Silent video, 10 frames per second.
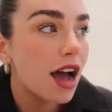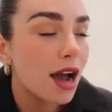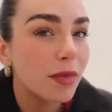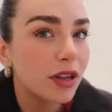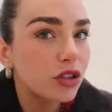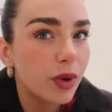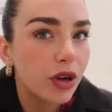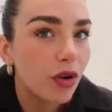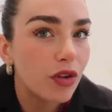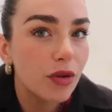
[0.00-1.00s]
I'm like, do I
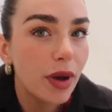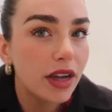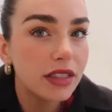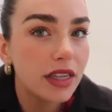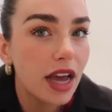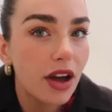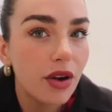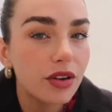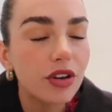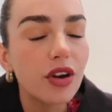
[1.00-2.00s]
grow the bangs
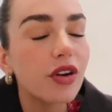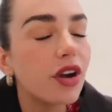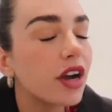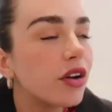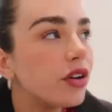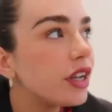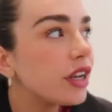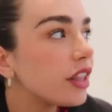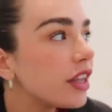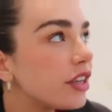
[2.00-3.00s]
out? No, I
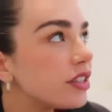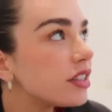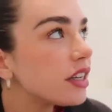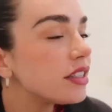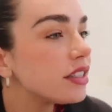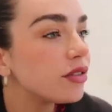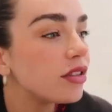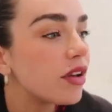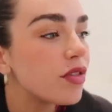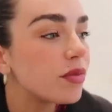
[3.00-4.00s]
couldn't. I still
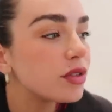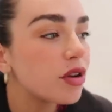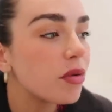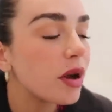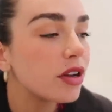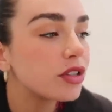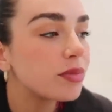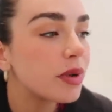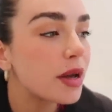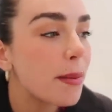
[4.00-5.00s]
love them so much.
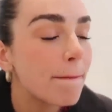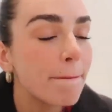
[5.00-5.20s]
But